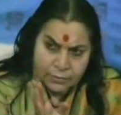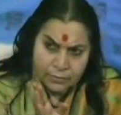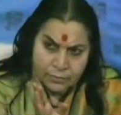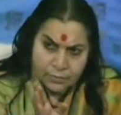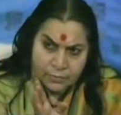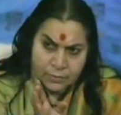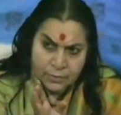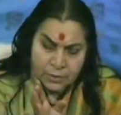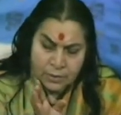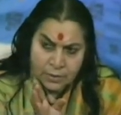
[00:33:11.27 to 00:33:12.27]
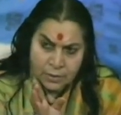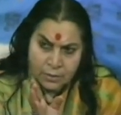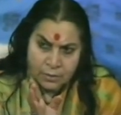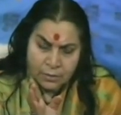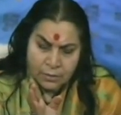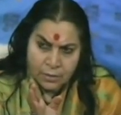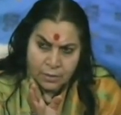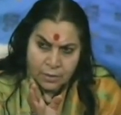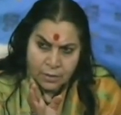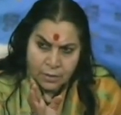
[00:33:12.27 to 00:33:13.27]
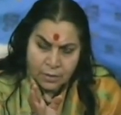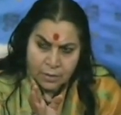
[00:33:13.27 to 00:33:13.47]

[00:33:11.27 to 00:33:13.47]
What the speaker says: (no one is talking)